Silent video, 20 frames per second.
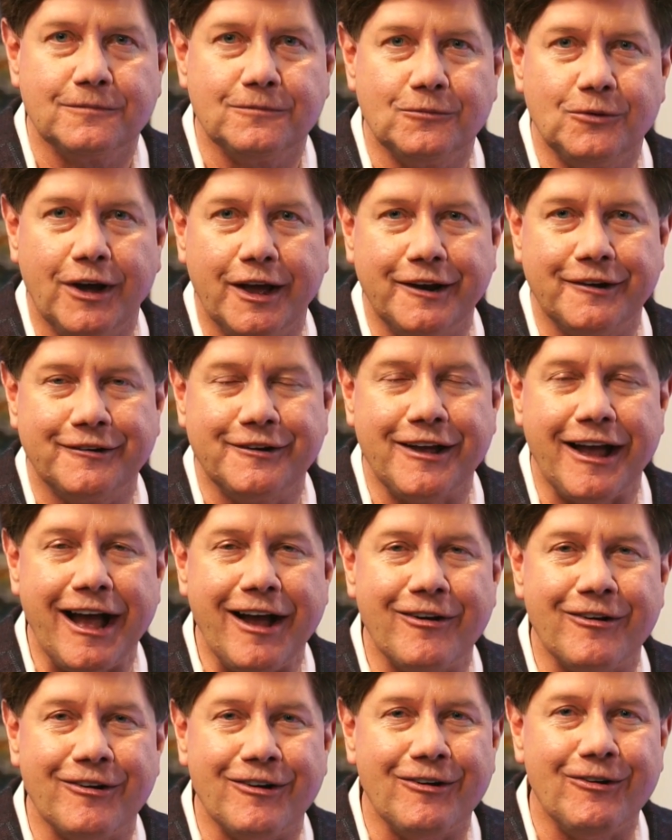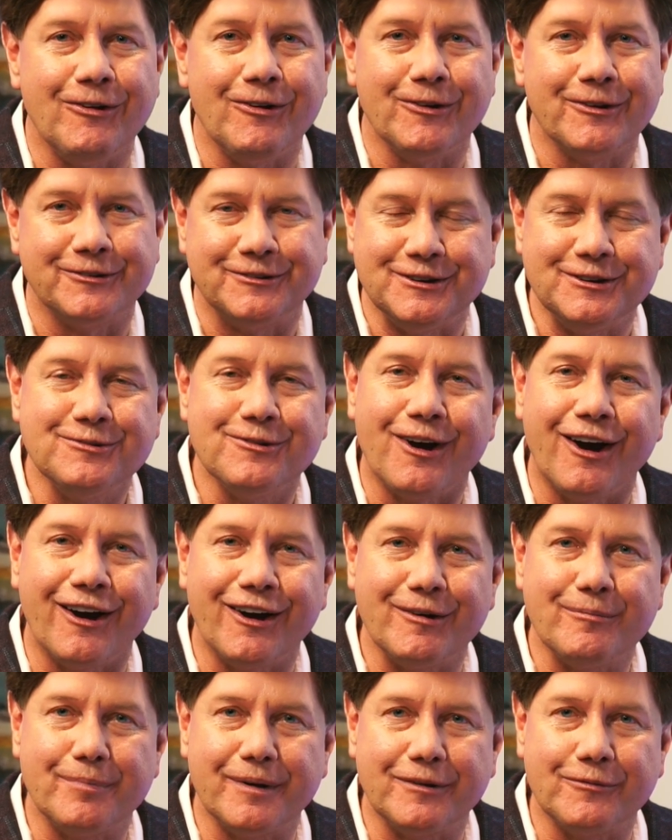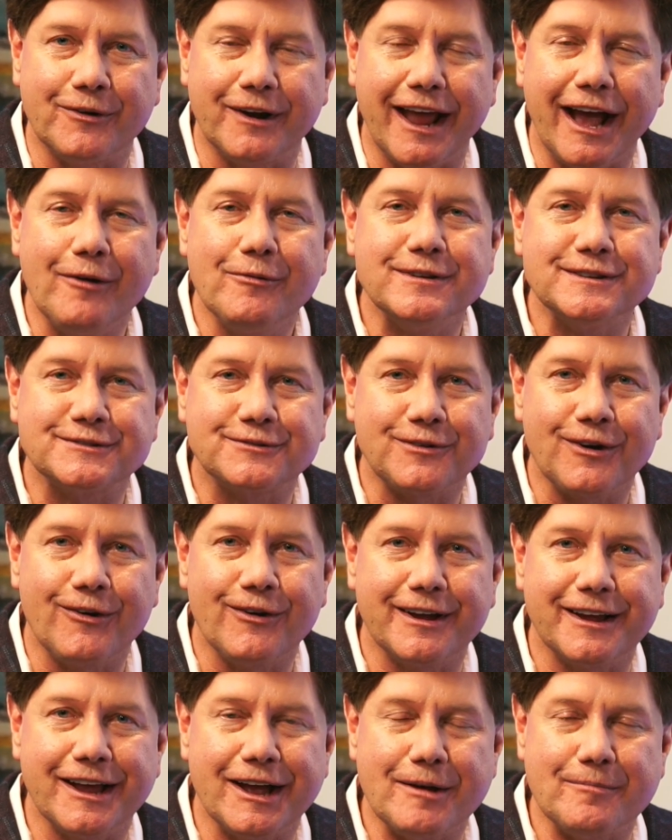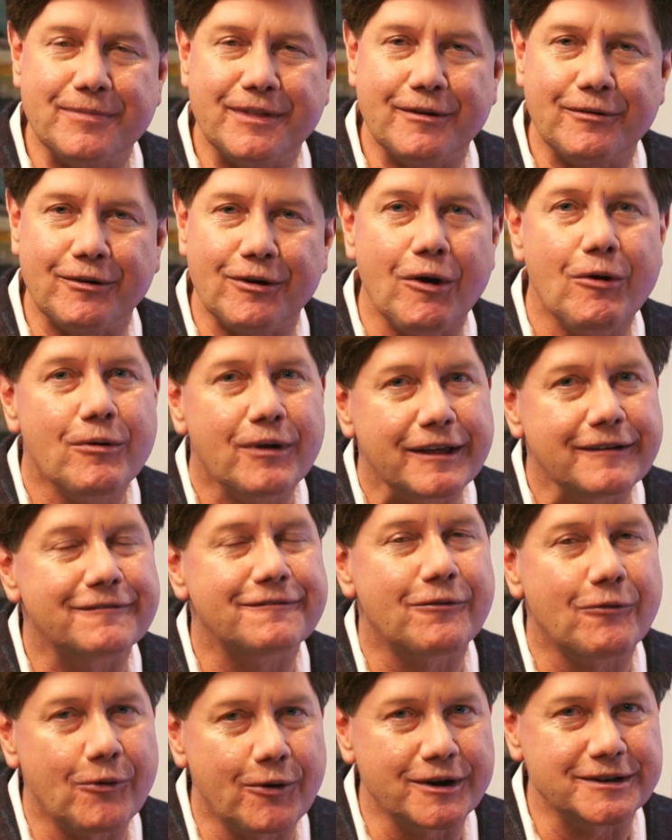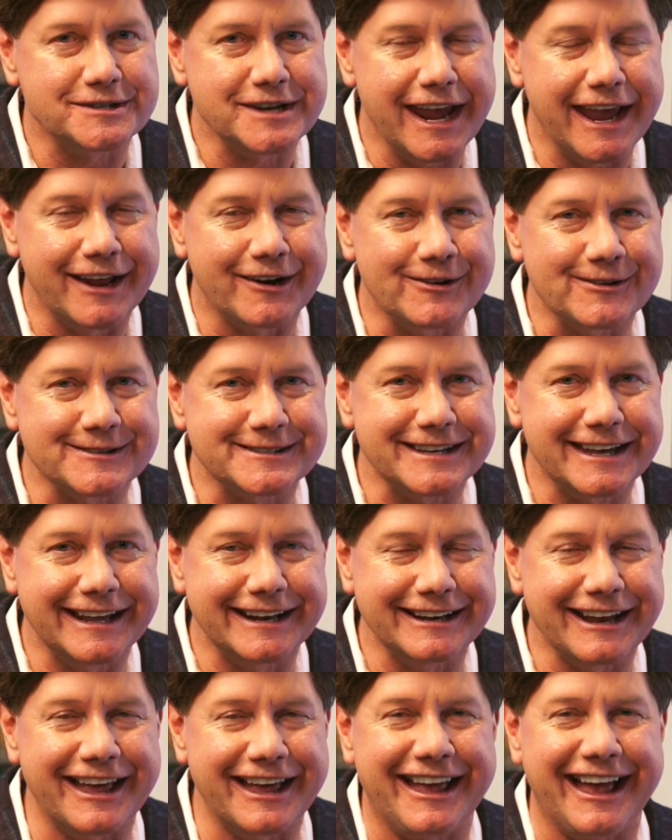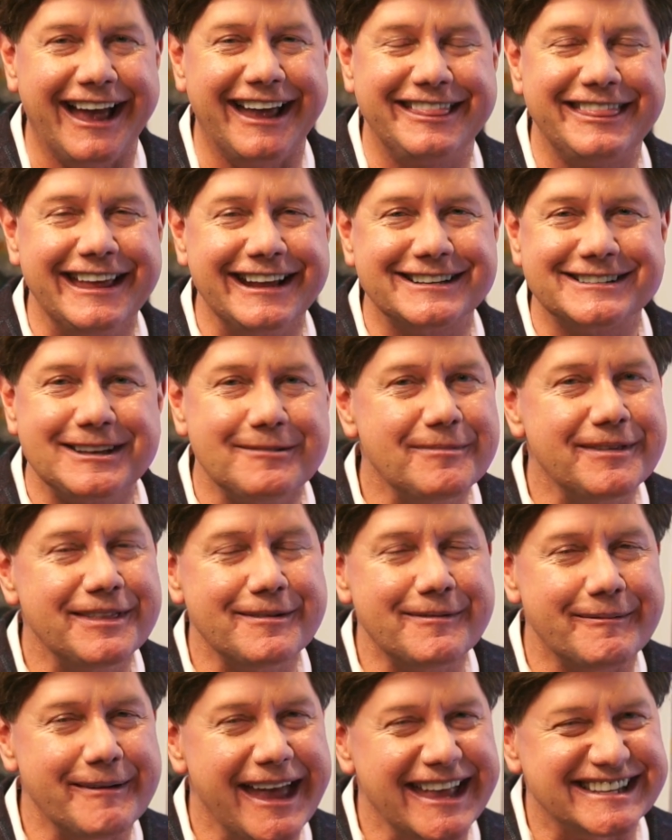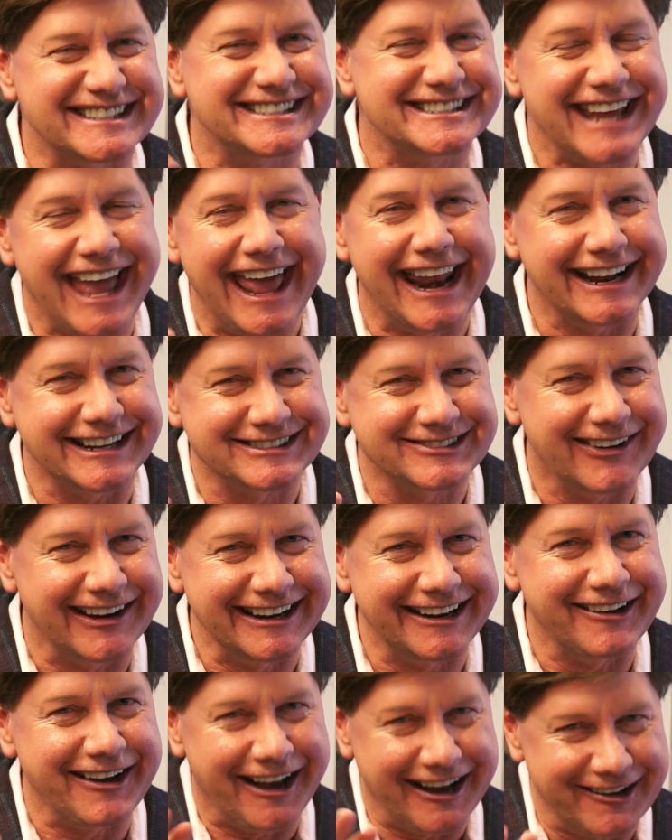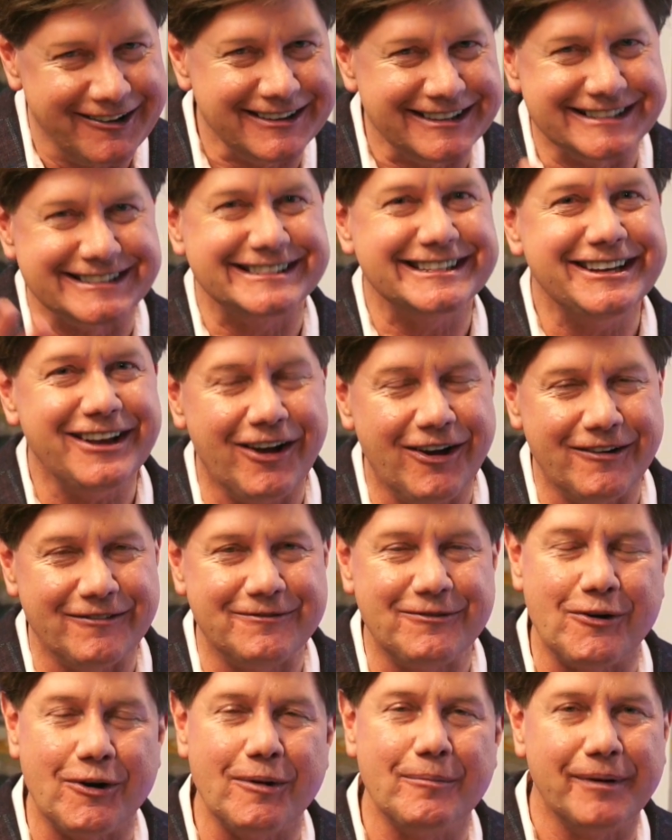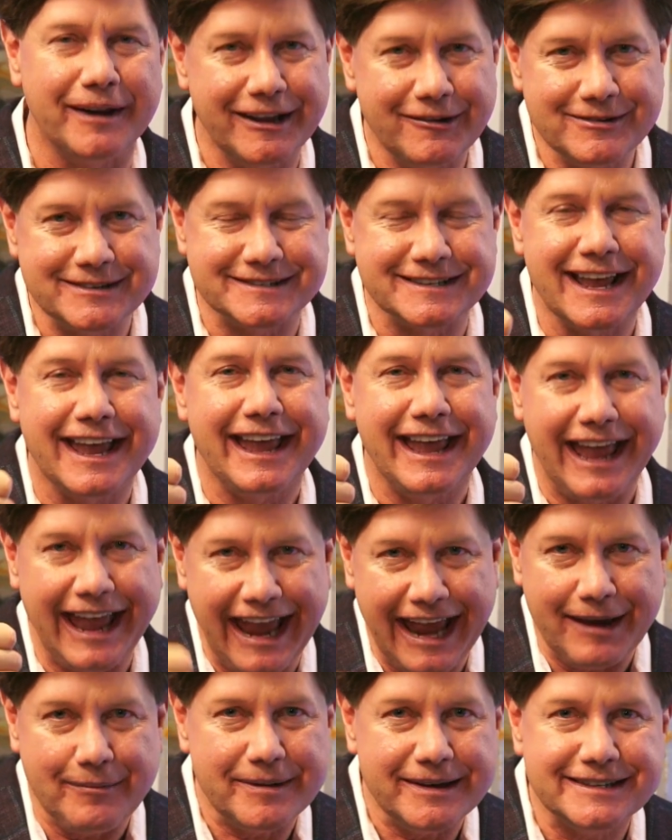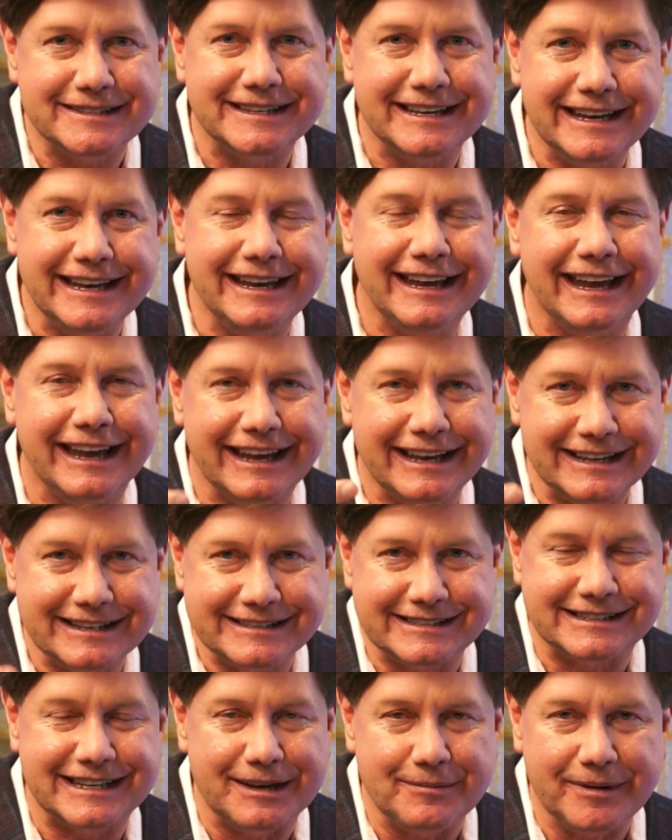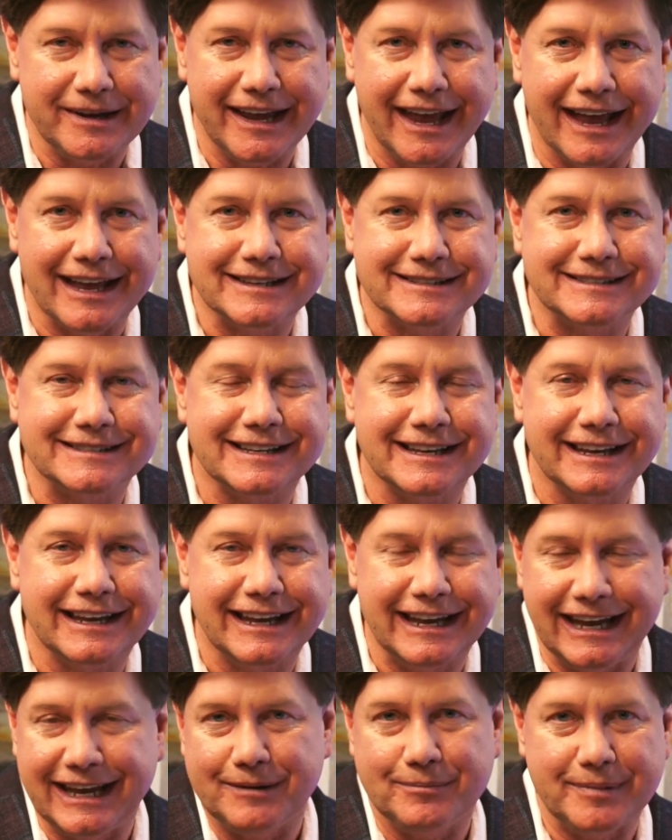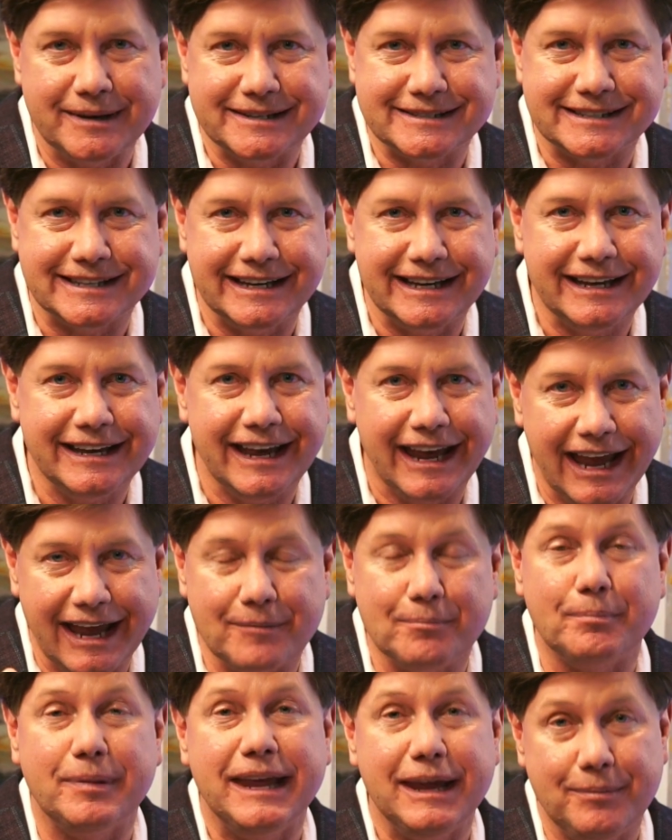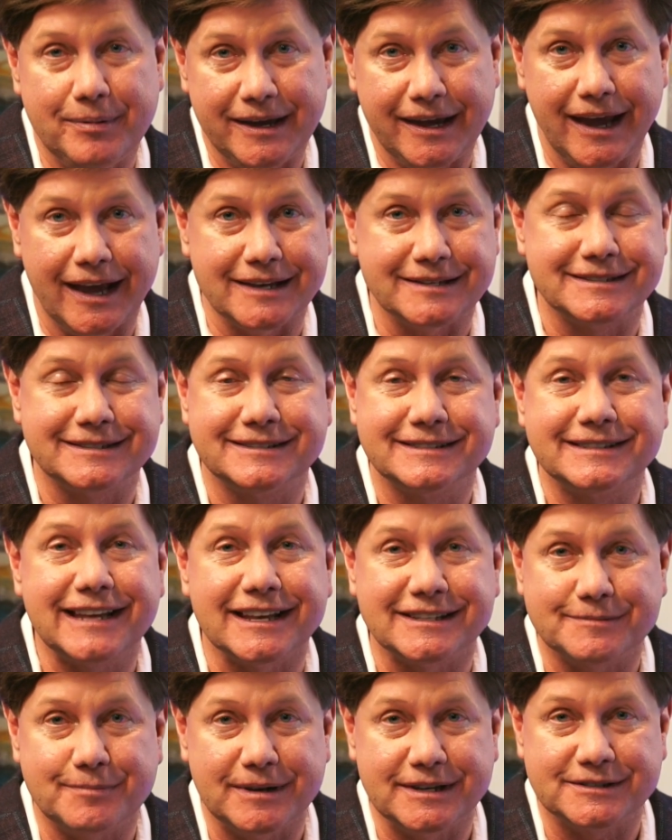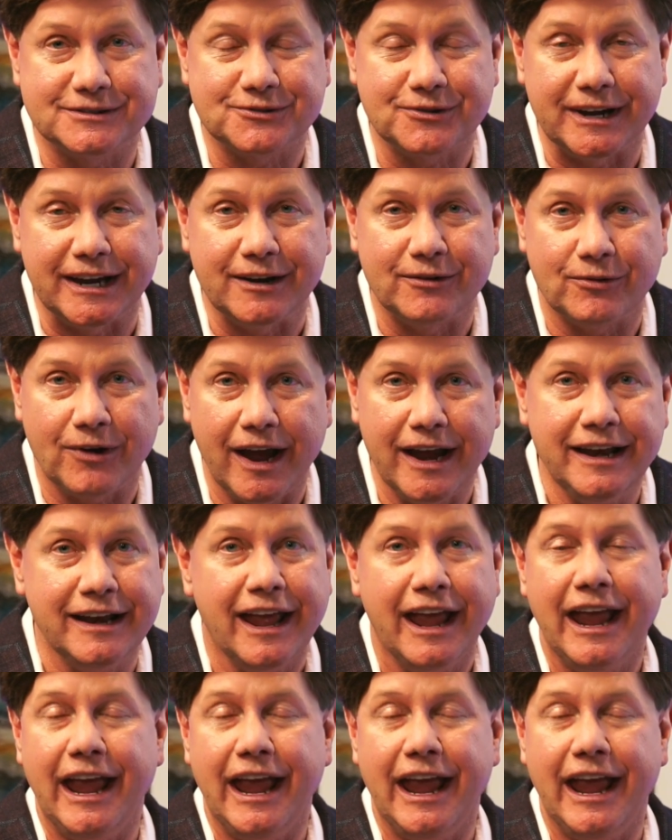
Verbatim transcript: well, I don't know how old you are, but when I was growing up, there were only four channels. And I think some of them had static, so I, I couldn't see all four, but it was ABC, CBS, NBC, and PBS, Sesame Street, right?